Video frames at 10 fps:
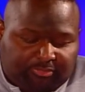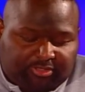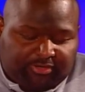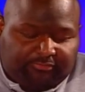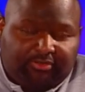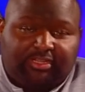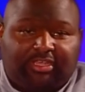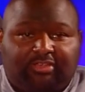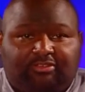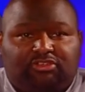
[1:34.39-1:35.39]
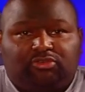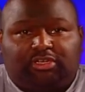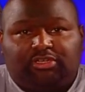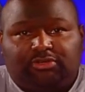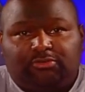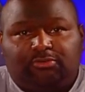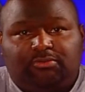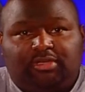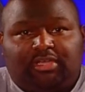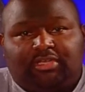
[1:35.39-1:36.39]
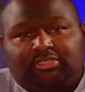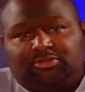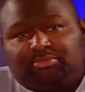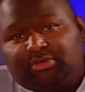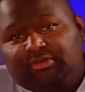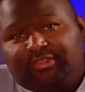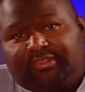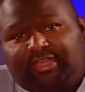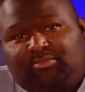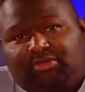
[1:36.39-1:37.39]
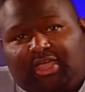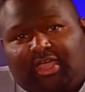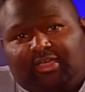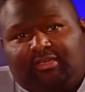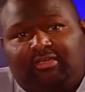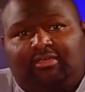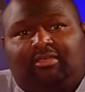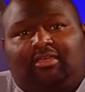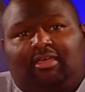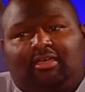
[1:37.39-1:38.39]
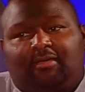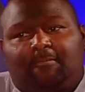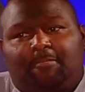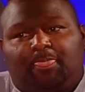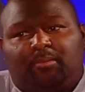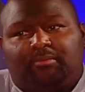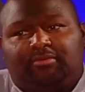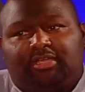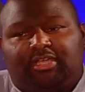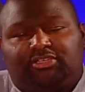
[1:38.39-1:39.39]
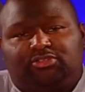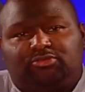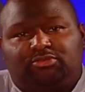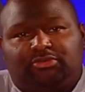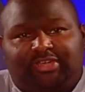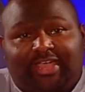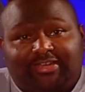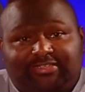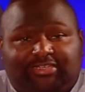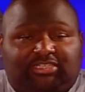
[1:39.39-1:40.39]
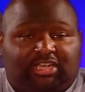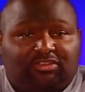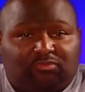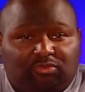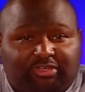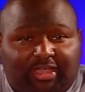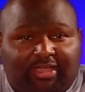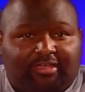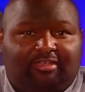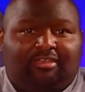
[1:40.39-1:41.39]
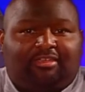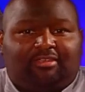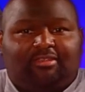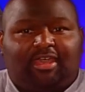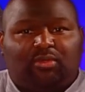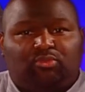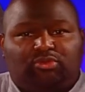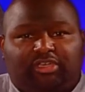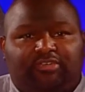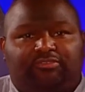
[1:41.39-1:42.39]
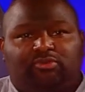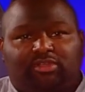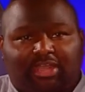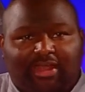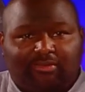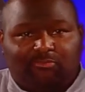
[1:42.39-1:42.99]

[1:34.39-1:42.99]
different things that you could do to build a theme deck and to create a successful deck that will give you a lot of